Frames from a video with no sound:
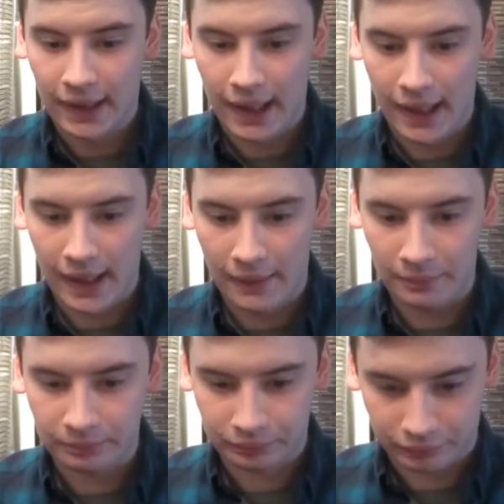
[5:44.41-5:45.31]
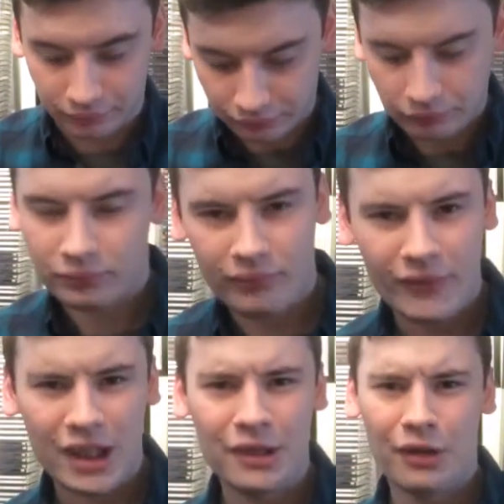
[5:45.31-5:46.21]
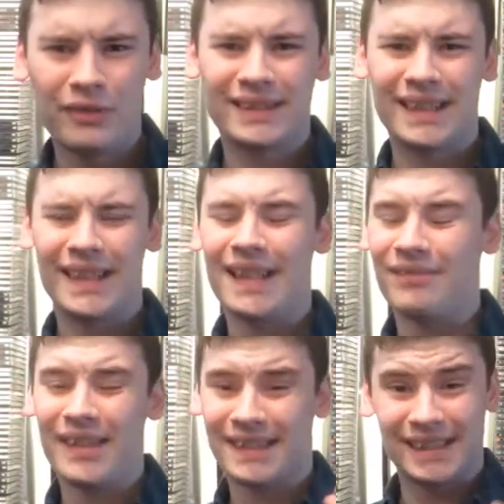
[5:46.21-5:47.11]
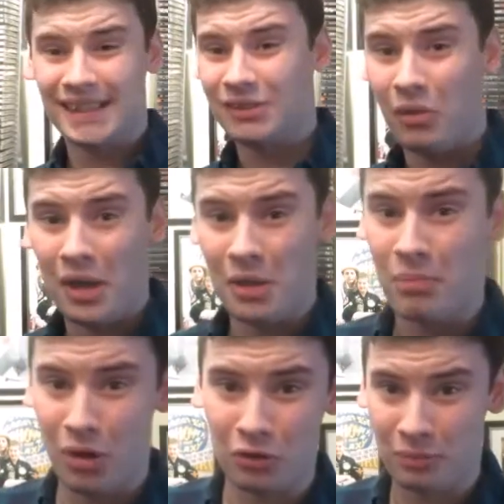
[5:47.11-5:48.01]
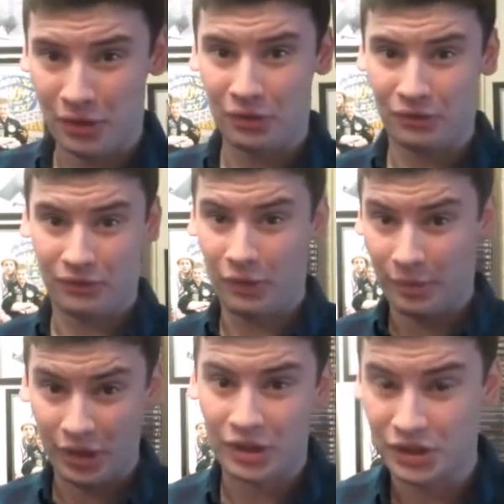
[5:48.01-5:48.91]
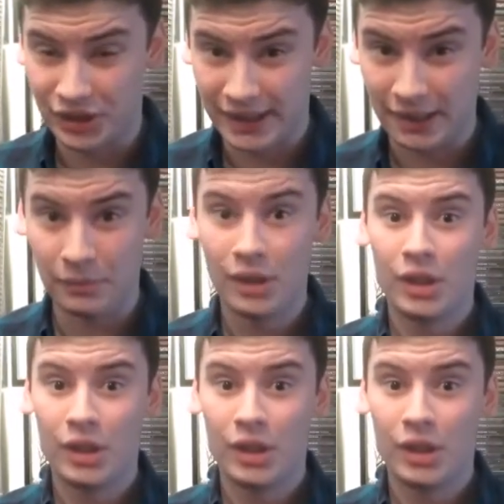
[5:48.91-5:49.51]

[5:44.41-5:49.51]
Um, and obviously, this is quite a bold move for the production team